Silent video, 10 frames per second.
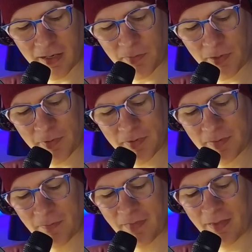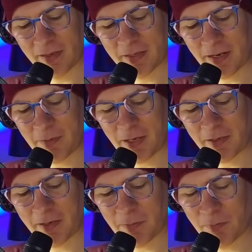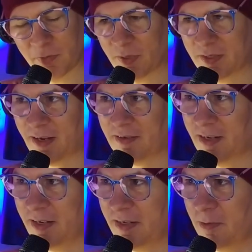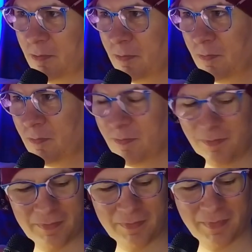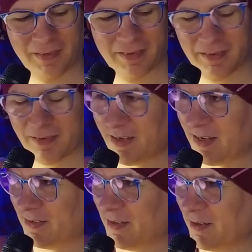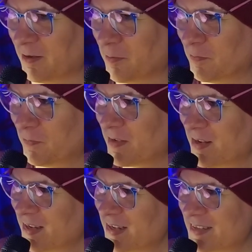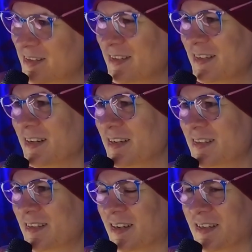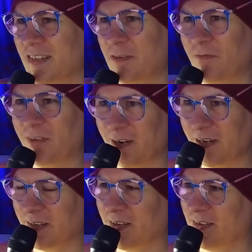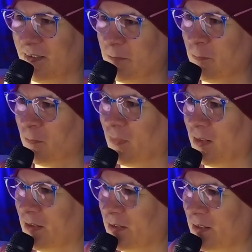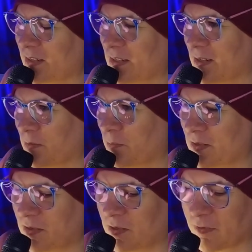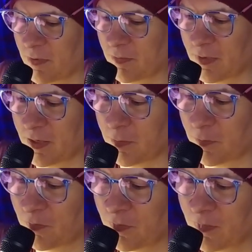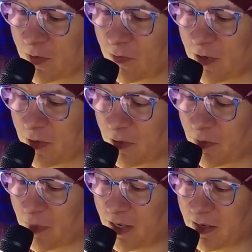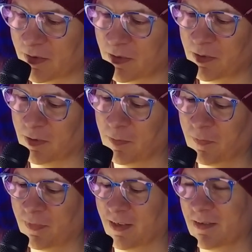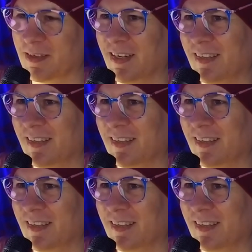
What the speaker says: was the time had come to assassinate him. So yes, they're it's nice. It is nice. It's very nice. And I got a nice little message from a friendo who made it too. And I was like,